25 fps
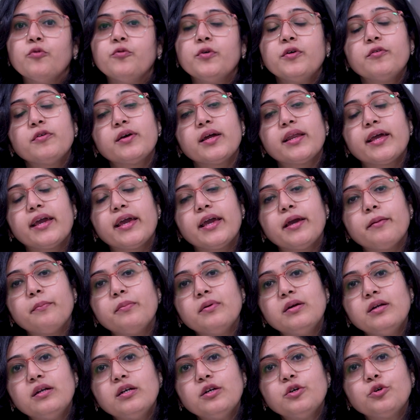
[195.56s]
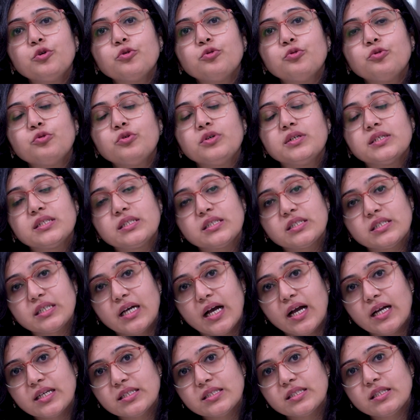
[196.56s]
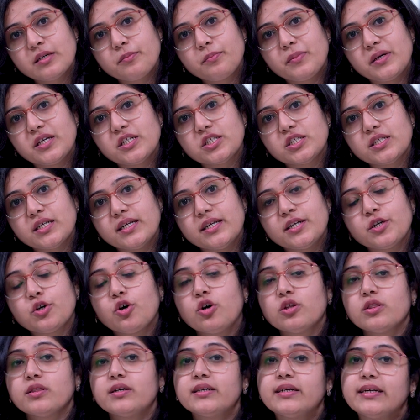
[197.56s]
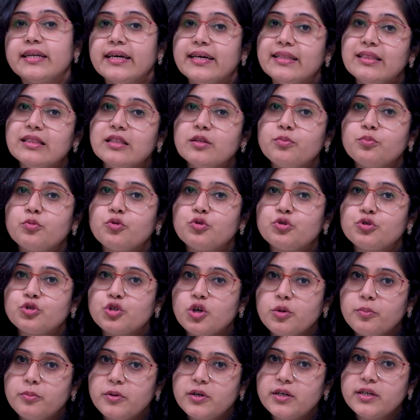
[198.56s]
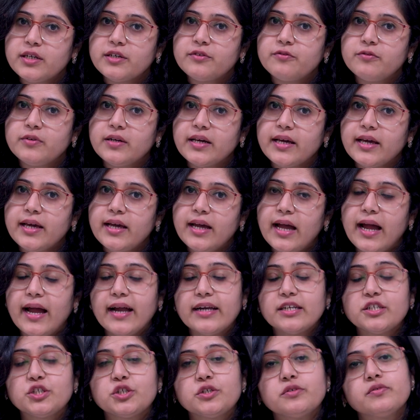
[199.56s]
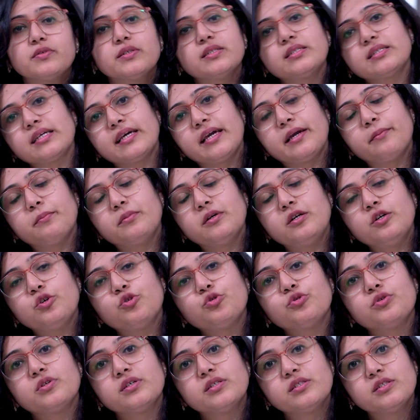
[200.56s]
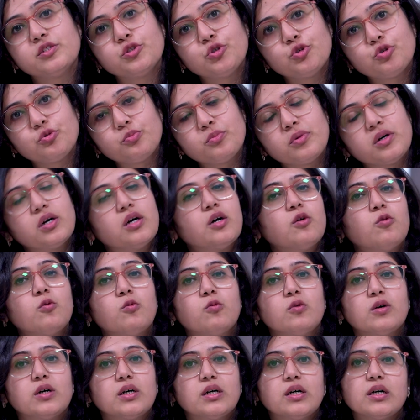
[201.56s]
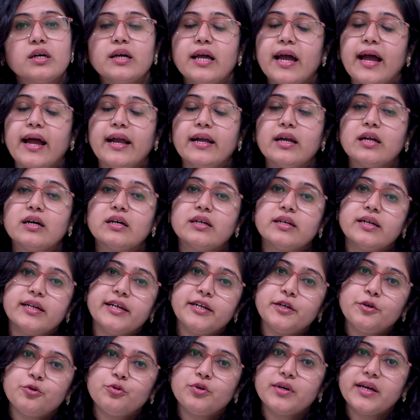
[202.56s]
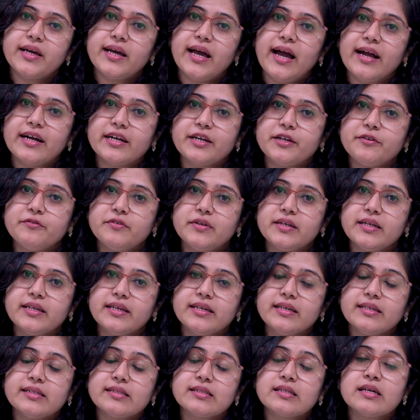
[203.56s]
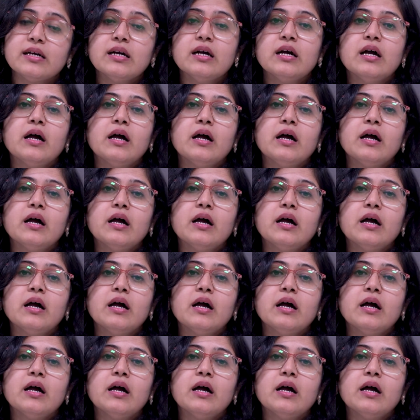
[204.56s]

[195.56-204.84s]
We were able to discharge the patient on the 10th post-operative day, and she was able to resume her work and her day-to-day activities